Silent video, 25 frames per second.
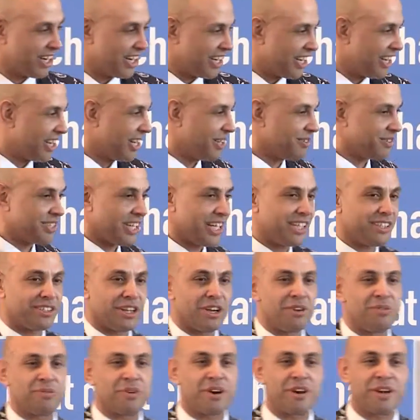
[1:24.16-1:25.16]
and I heard him say,
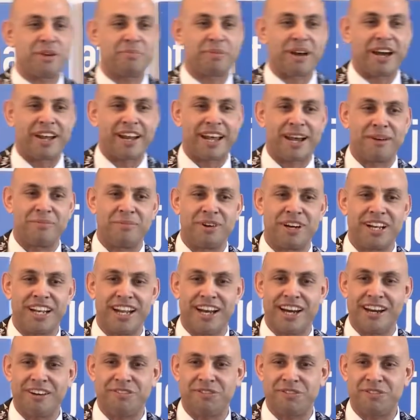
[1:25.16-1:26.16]
"Don't worry about that, my
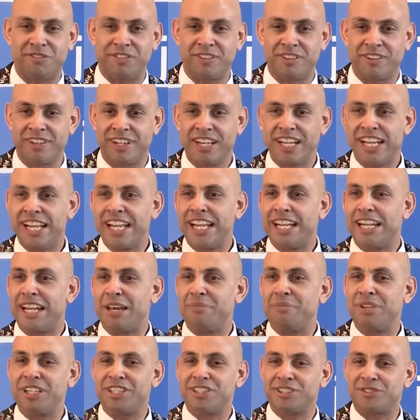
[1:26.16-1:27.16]
love. Let
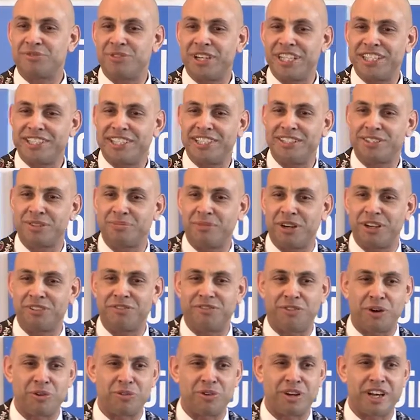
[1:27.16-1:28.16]
me just reach into my
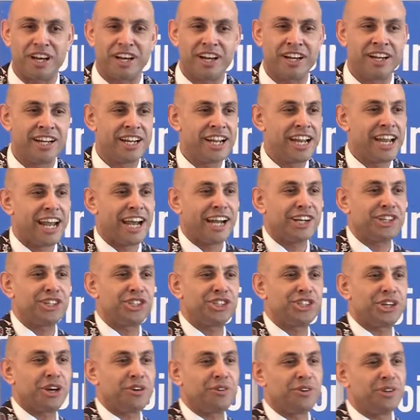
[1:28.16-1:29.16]
folder and
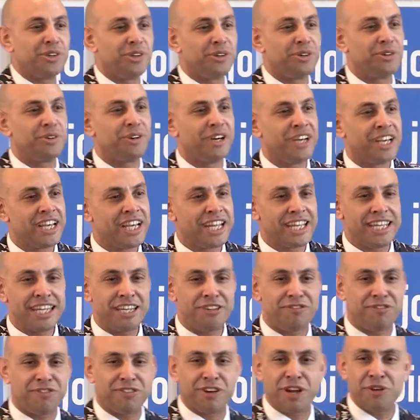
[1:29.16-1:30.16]
show you the
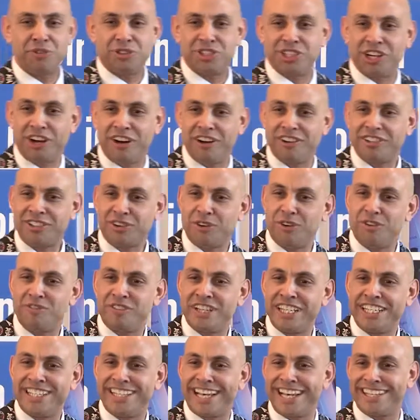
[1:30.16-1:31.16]
flowchart of
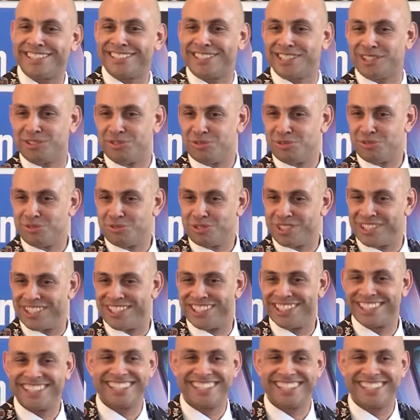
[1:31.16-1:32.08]
intesticles."